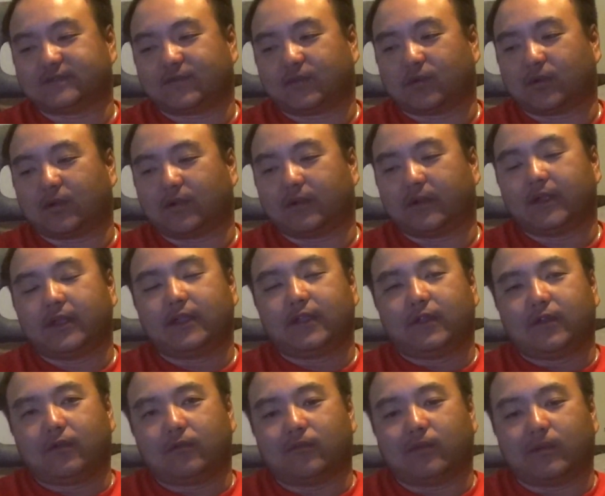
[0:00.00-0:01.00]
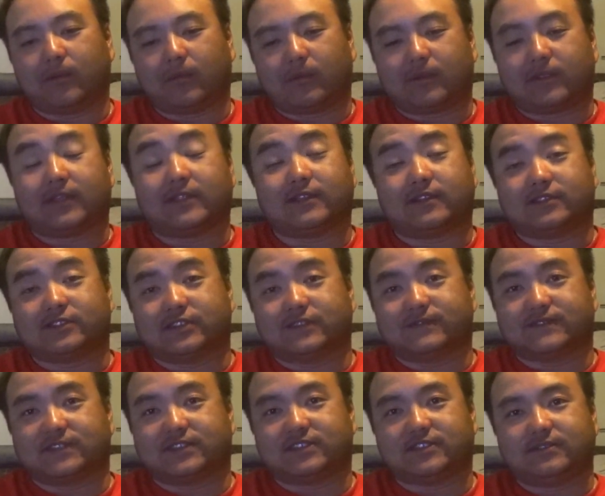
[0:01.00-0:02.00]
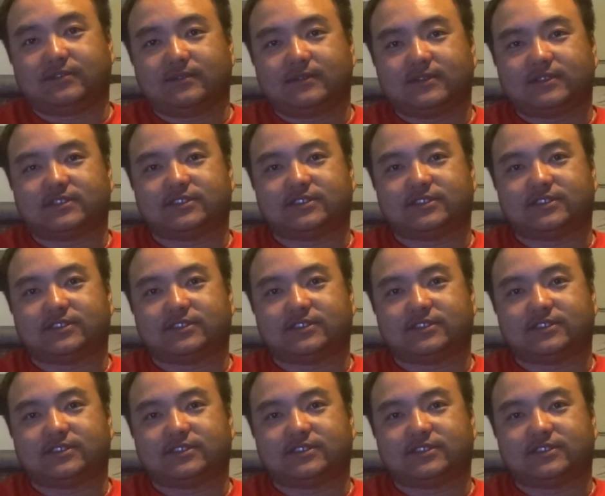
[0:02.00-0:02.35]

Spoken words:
for what we were getting ourselves into.